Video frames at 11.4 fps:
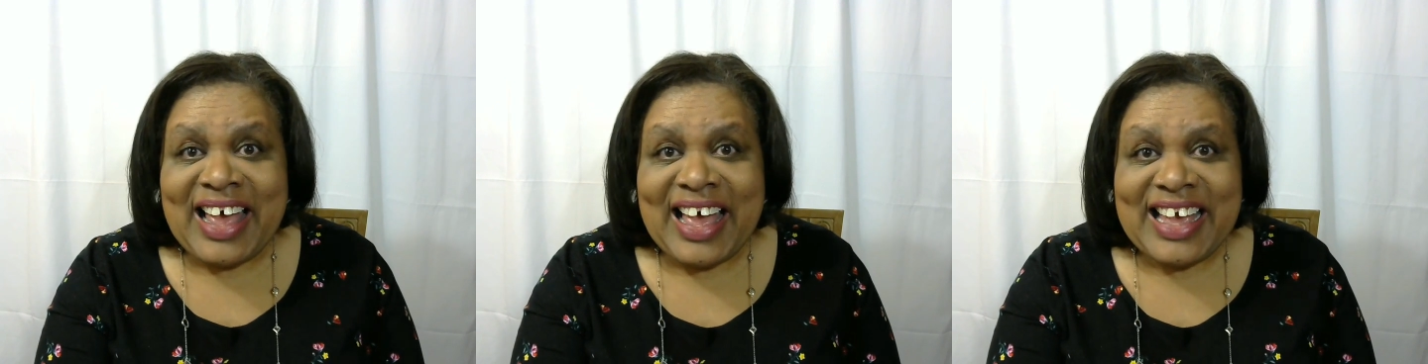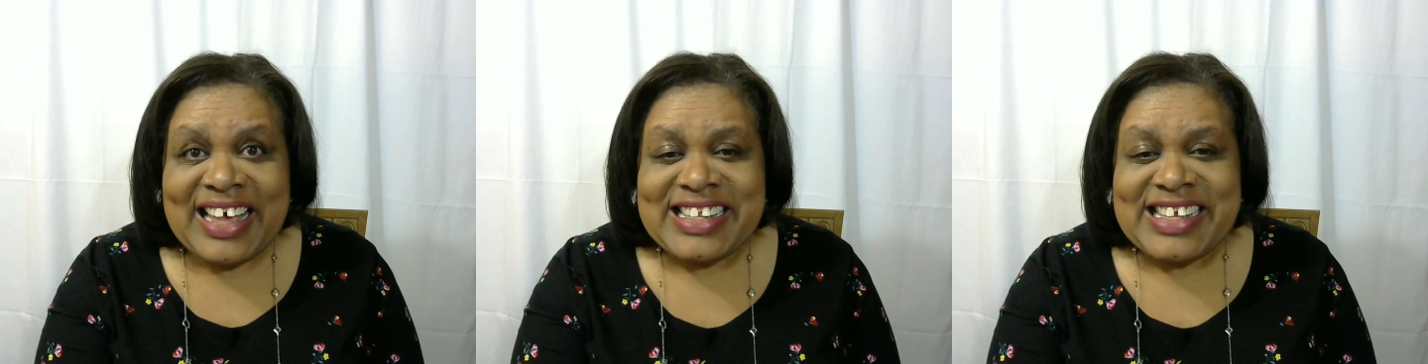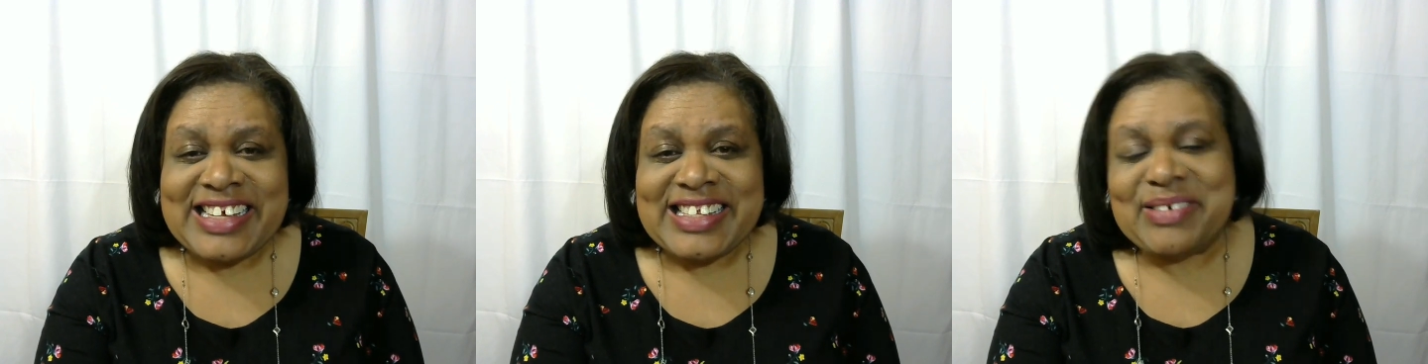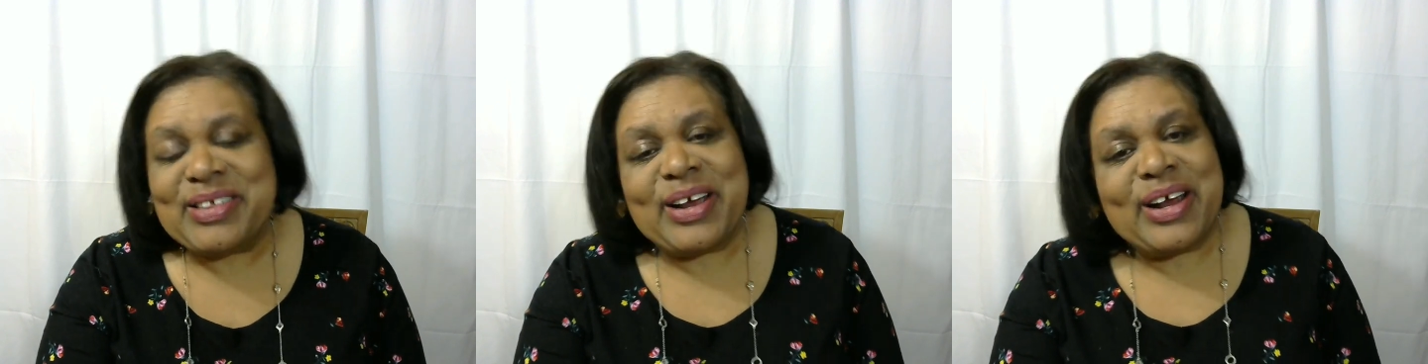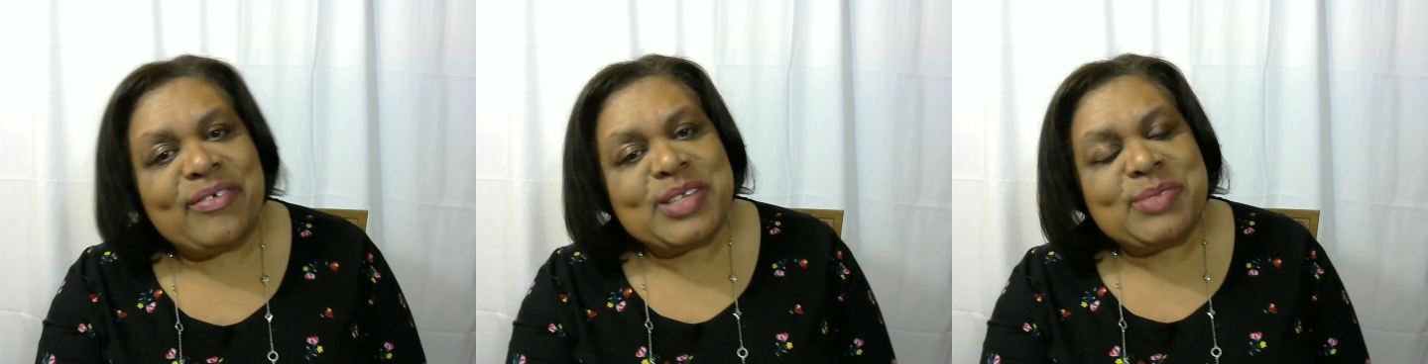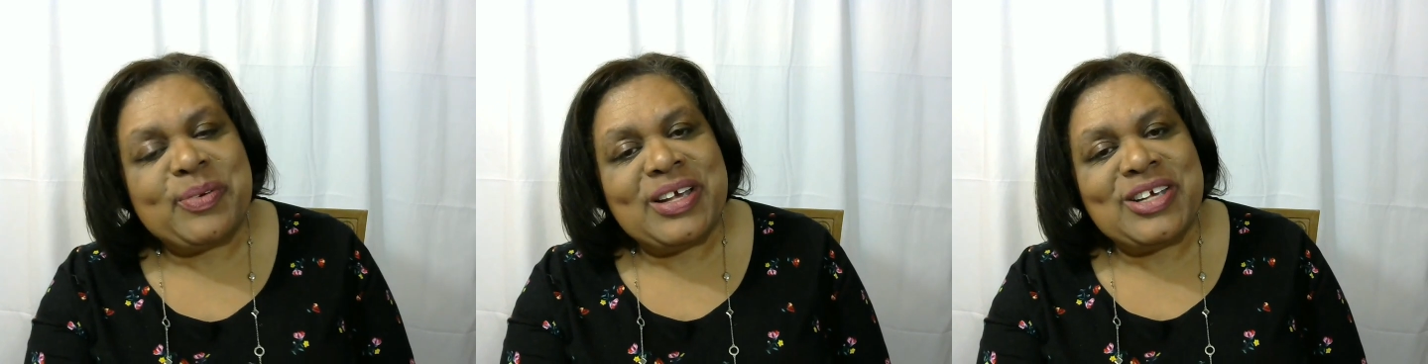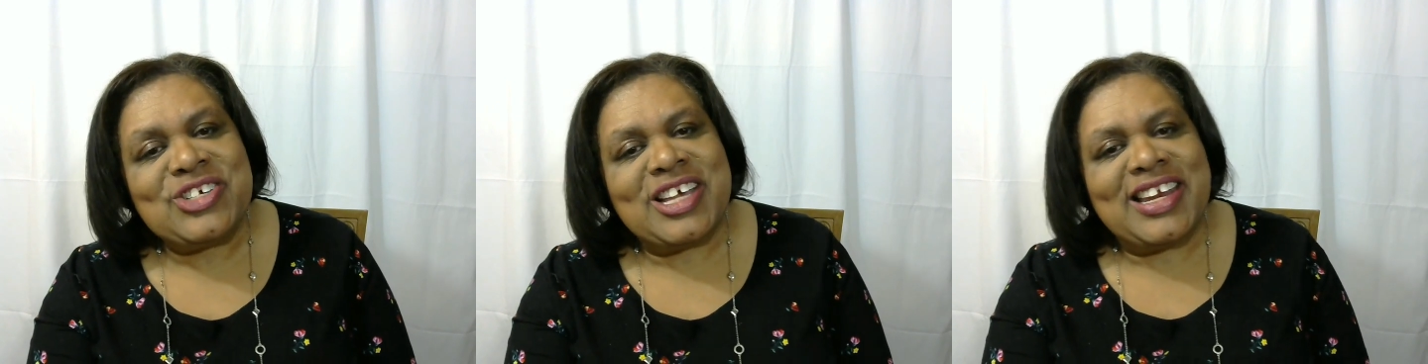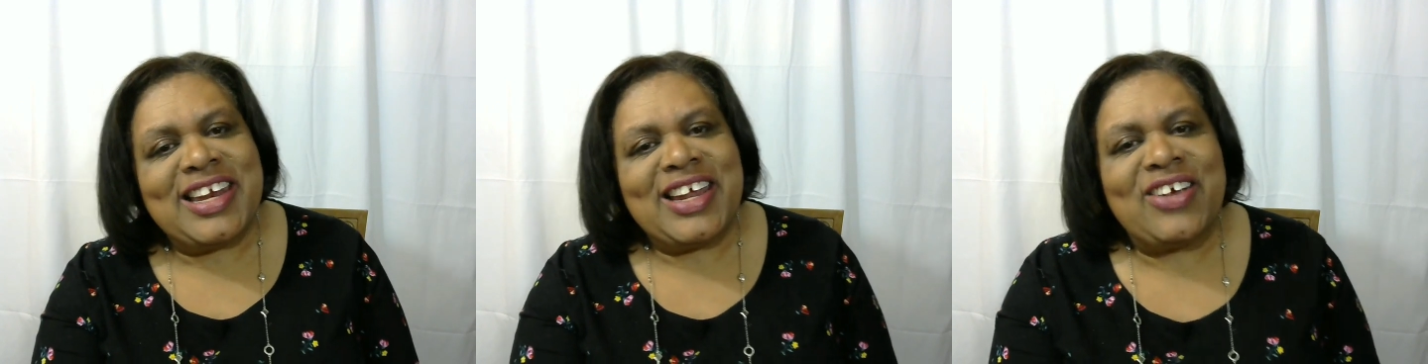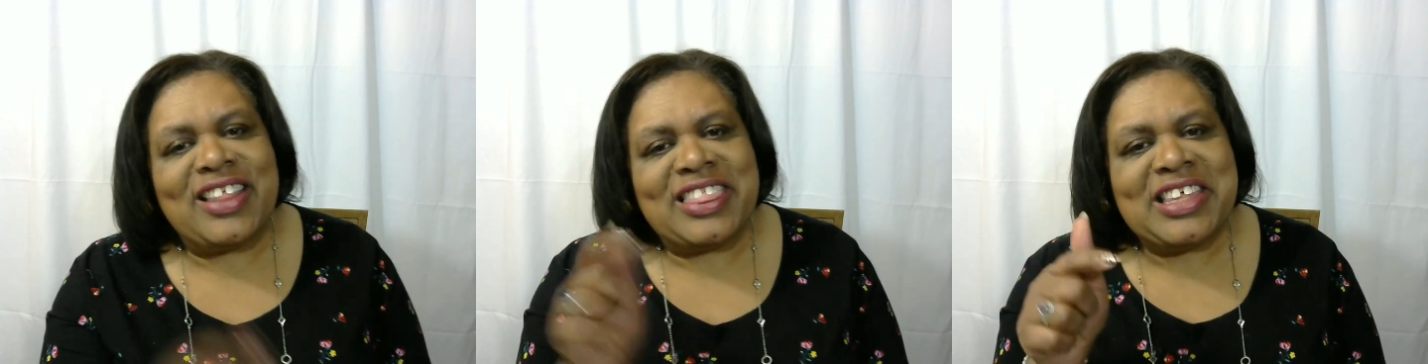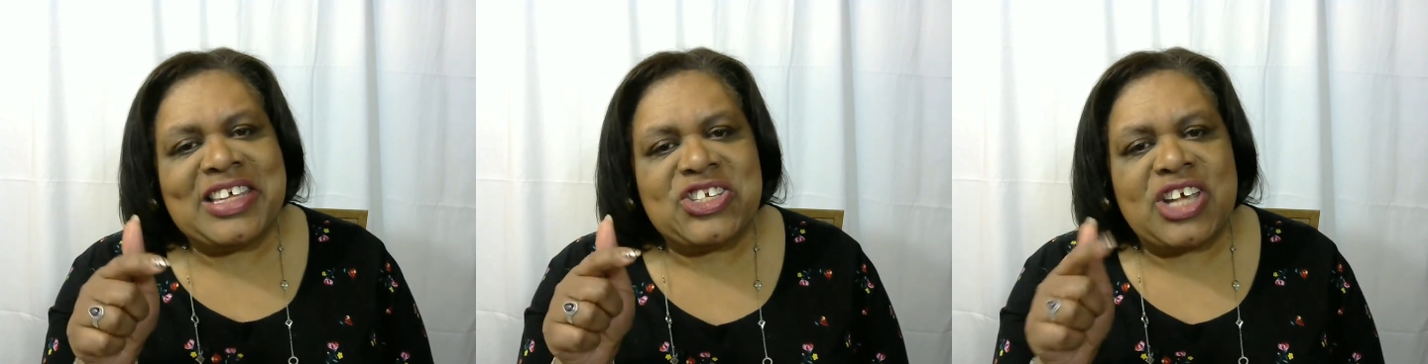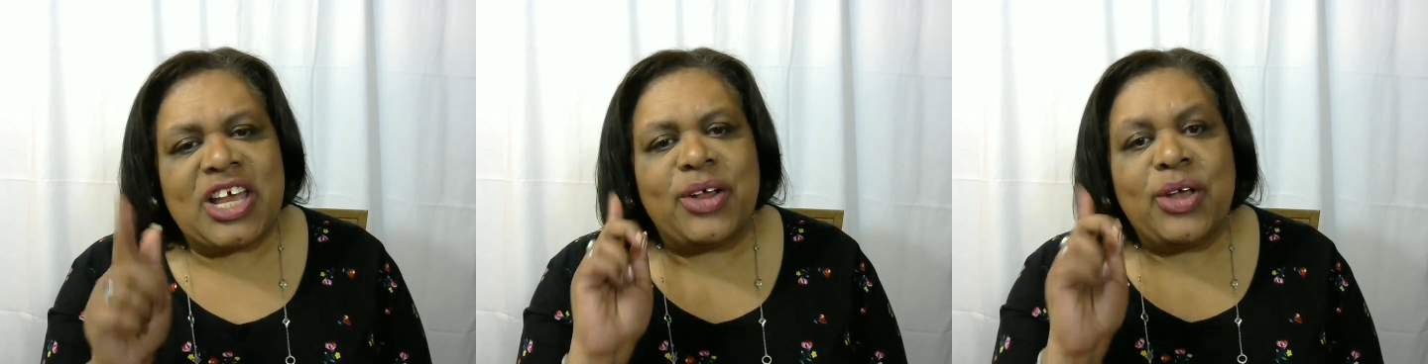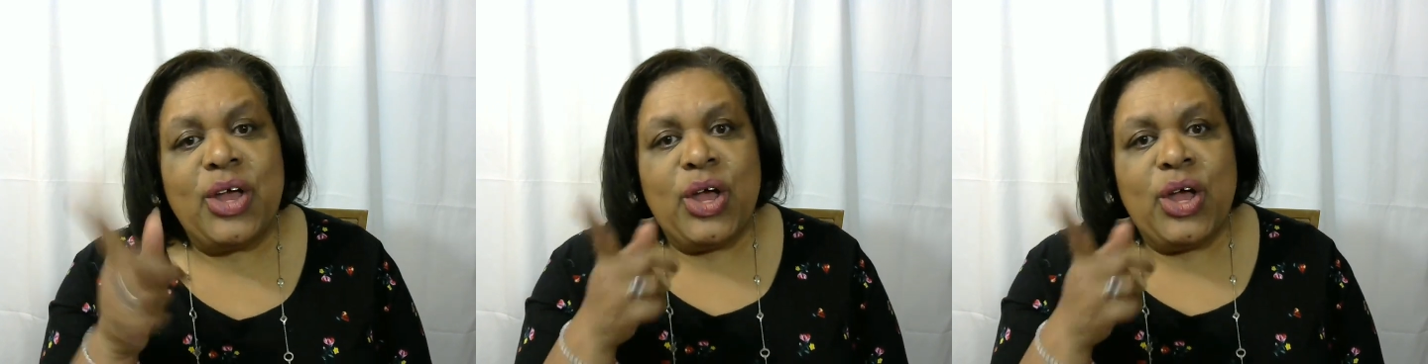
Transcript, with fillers: Hi, it's Lisa with Heart of Inspiration, and here at this channel,